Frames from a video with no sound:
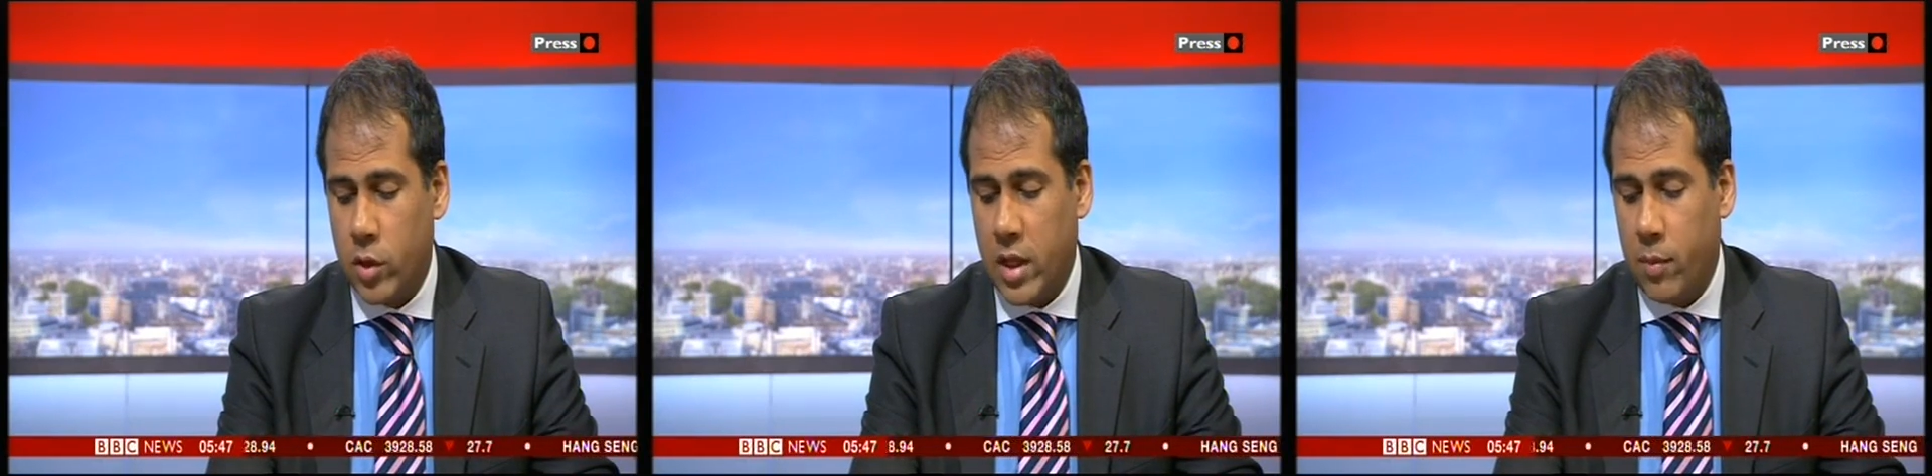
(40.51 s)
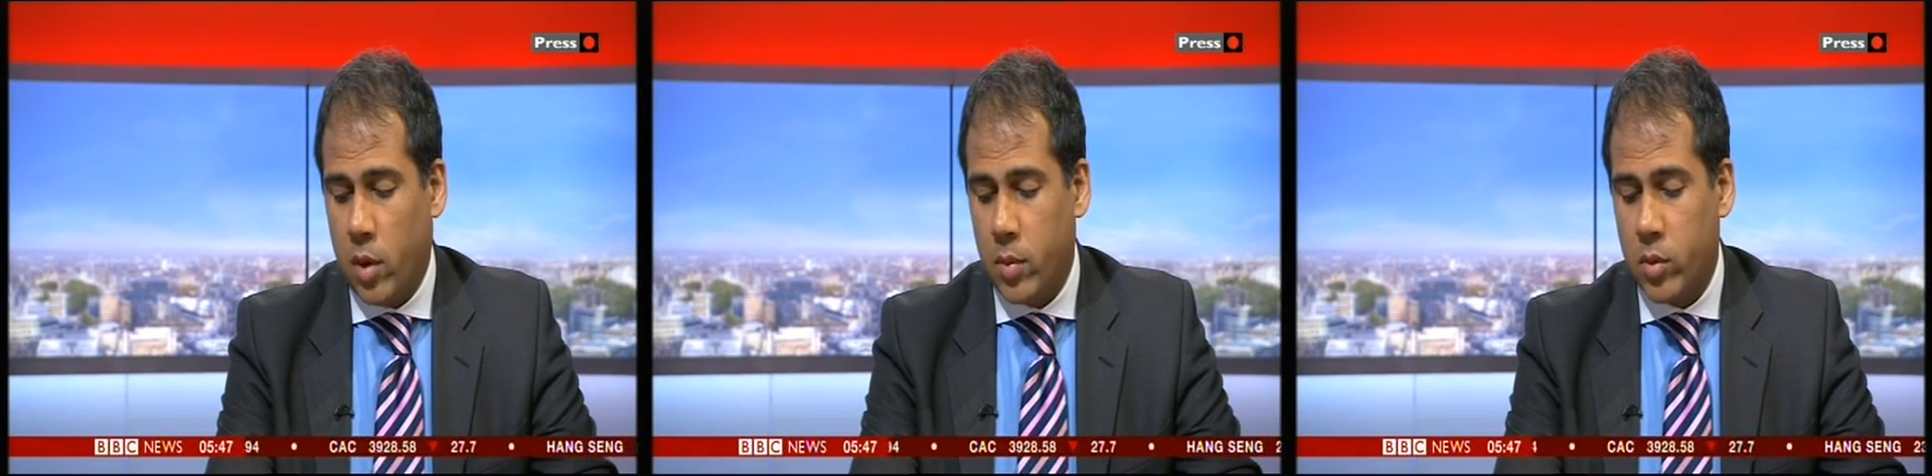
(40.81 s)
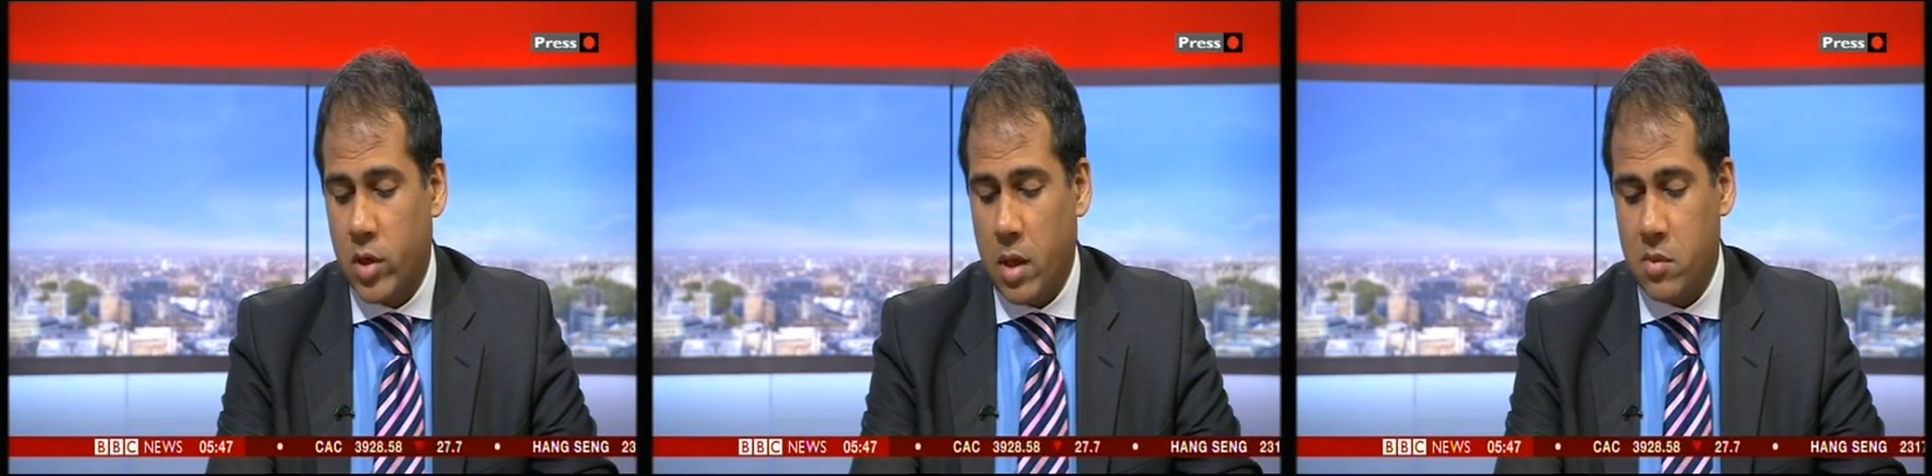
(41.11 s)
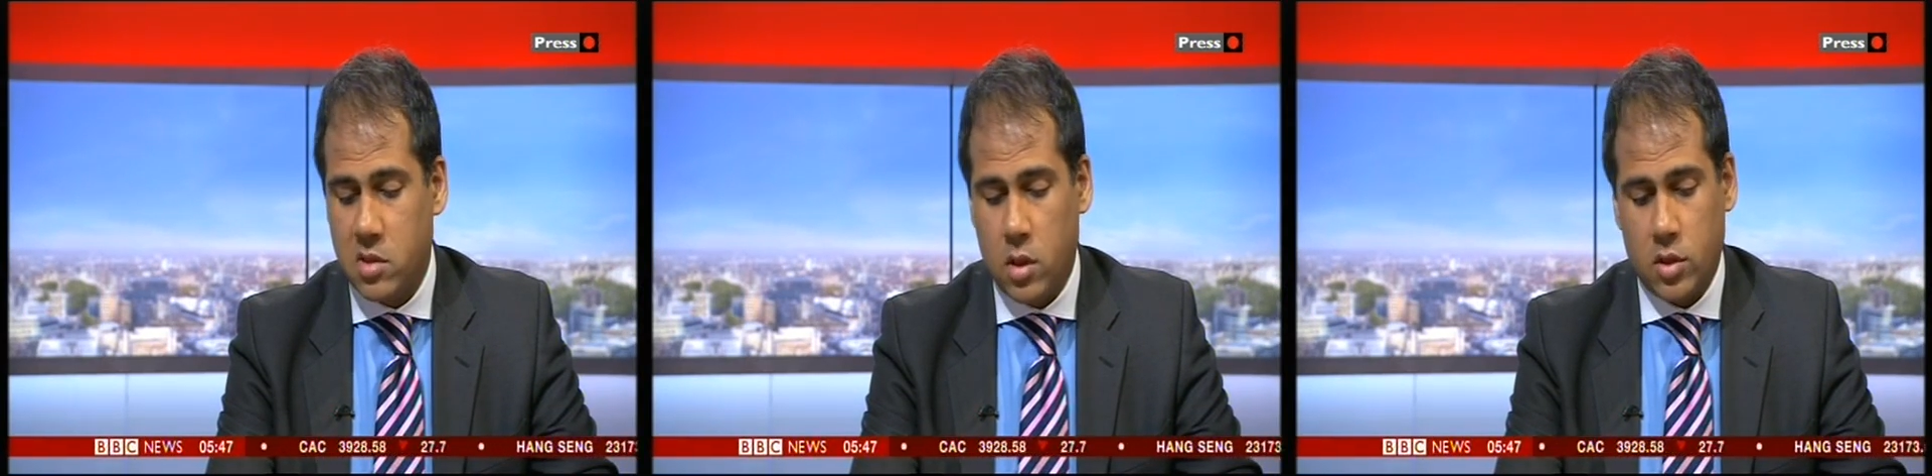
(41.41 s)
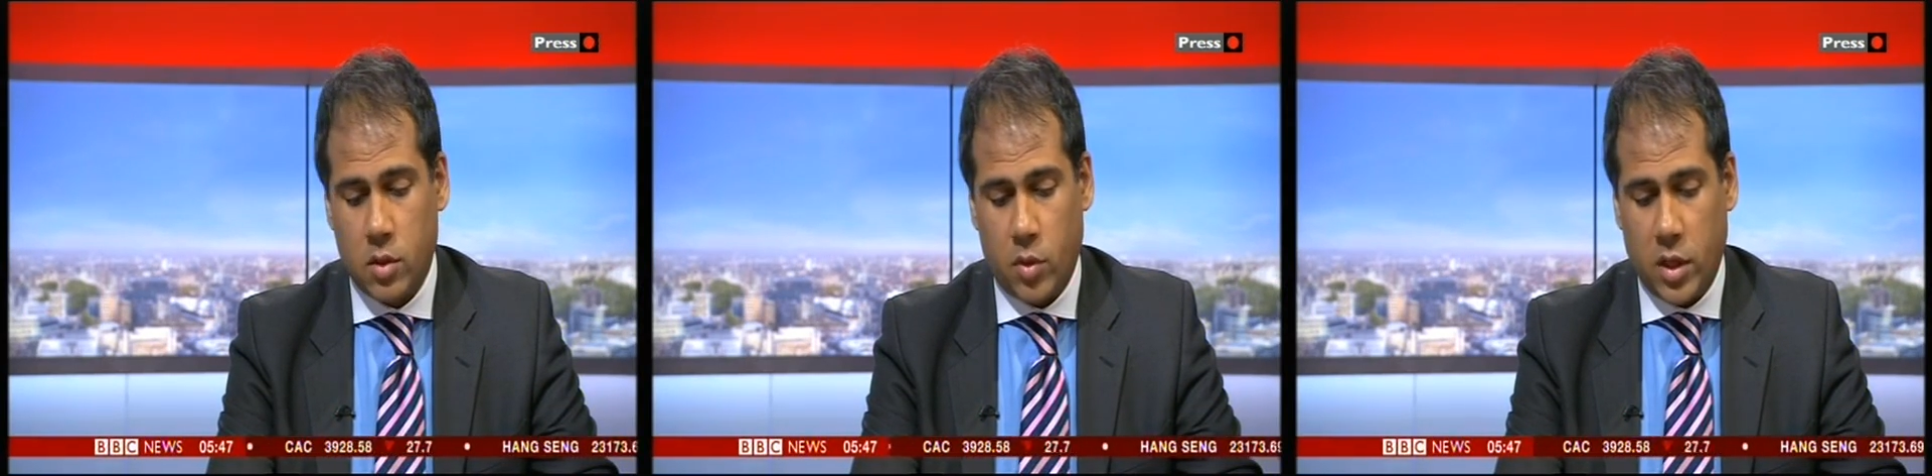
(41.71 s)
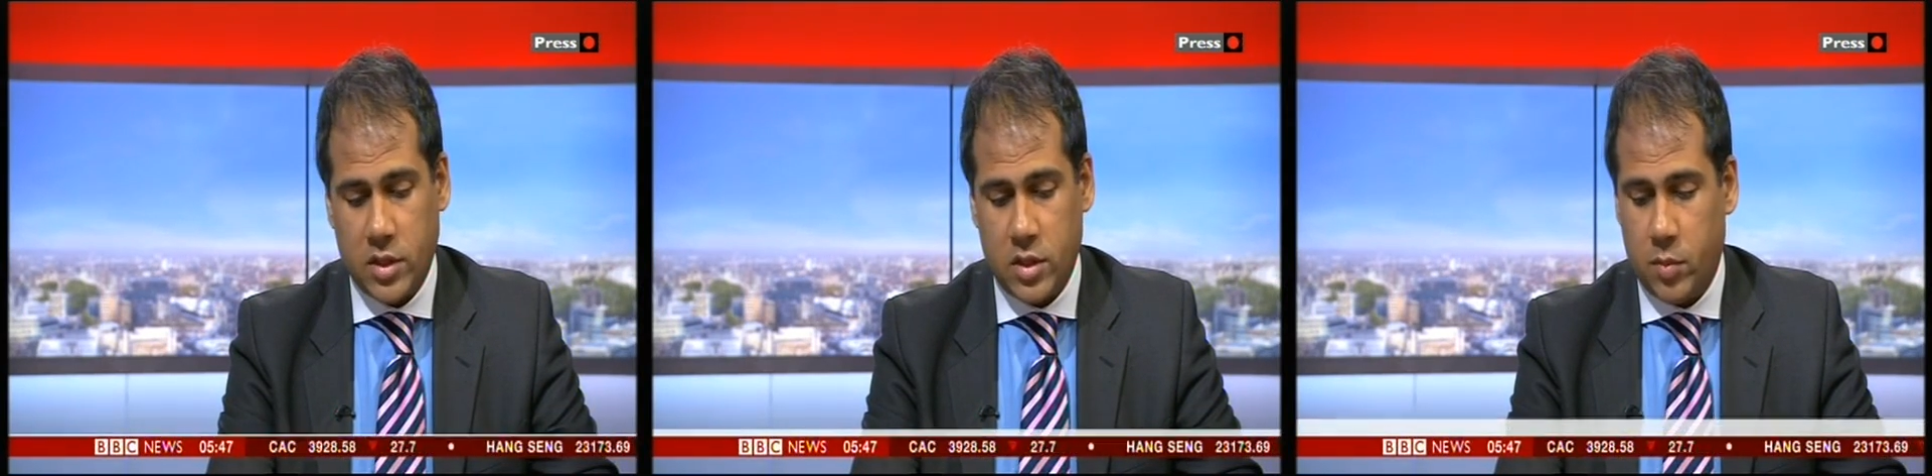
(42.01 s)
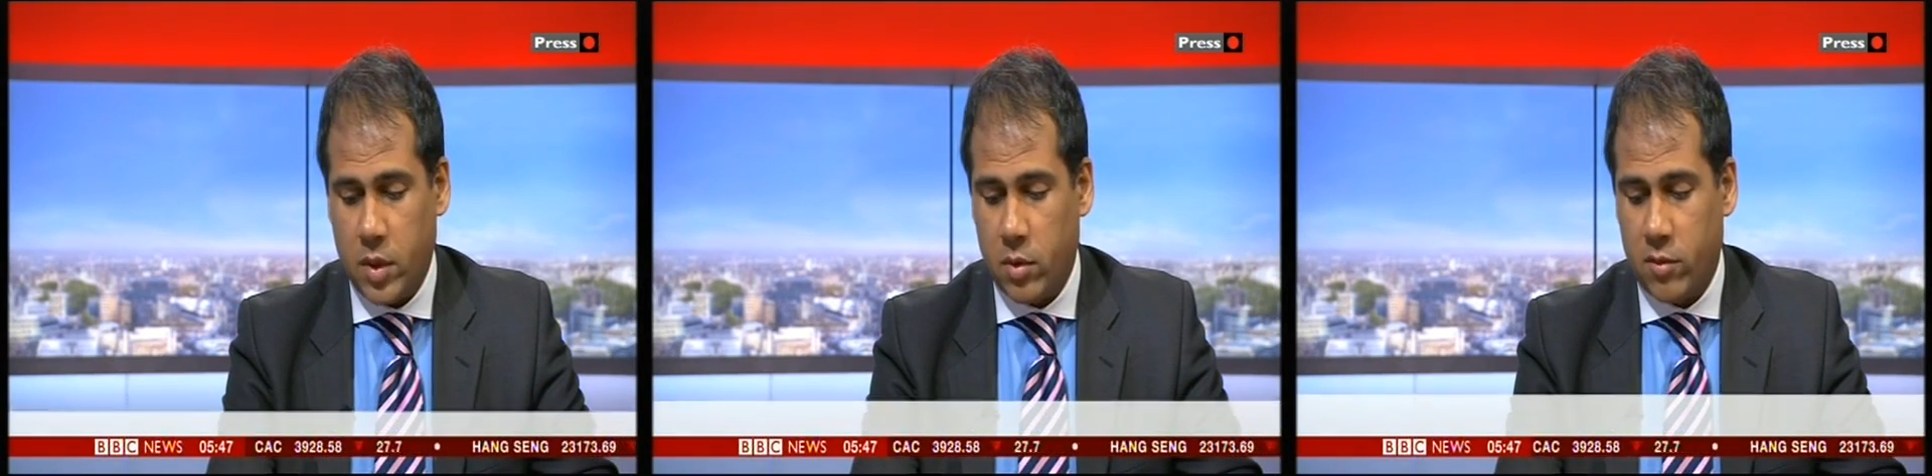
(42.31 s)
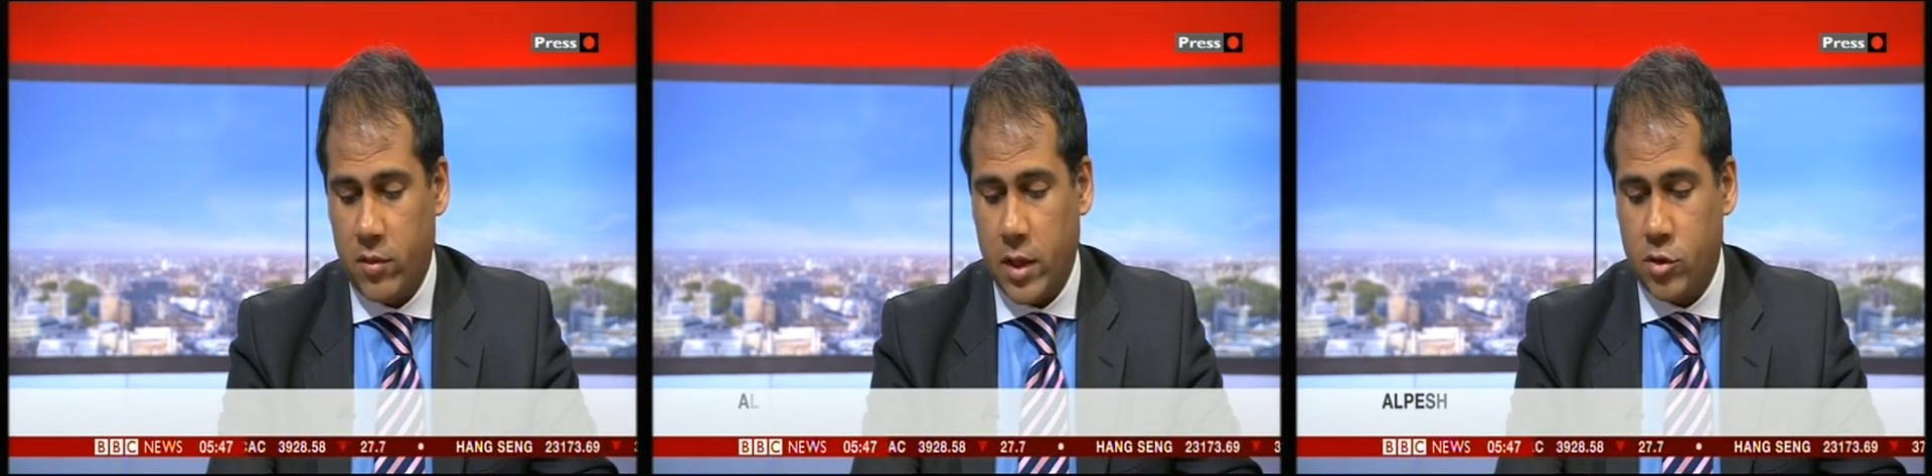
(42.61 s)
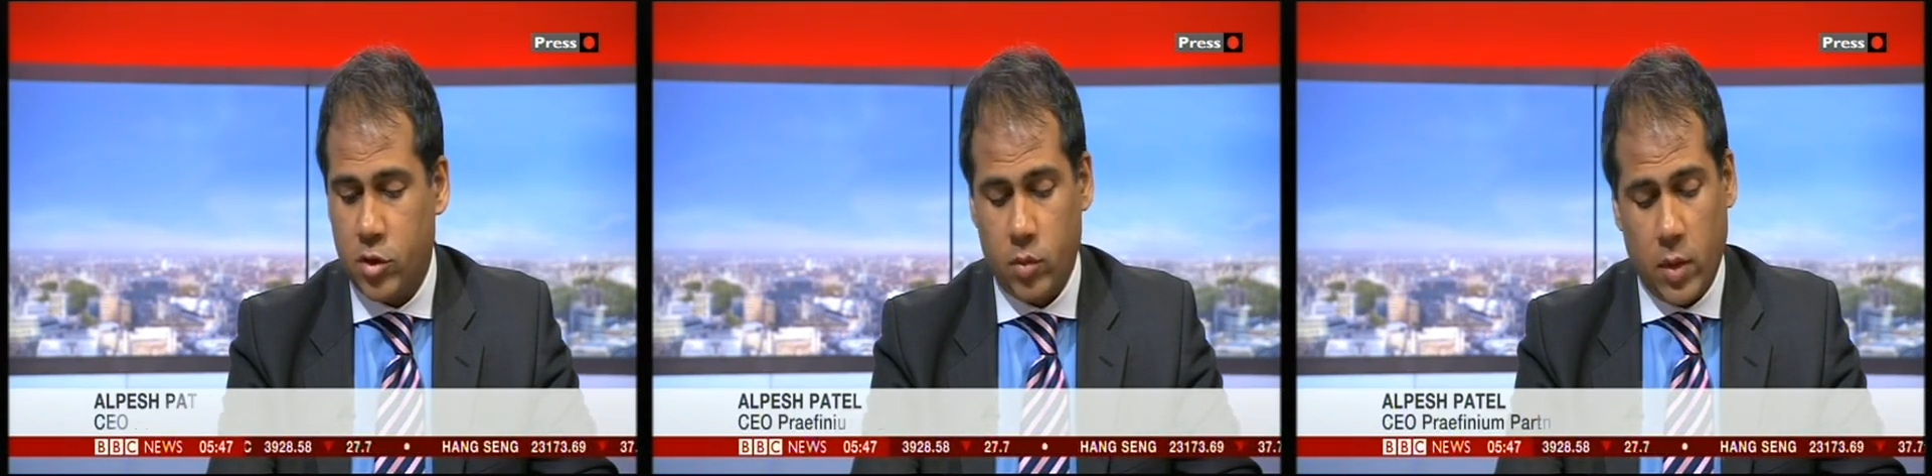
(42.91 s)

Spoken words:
and they probably would come as no surprise to people if they're true,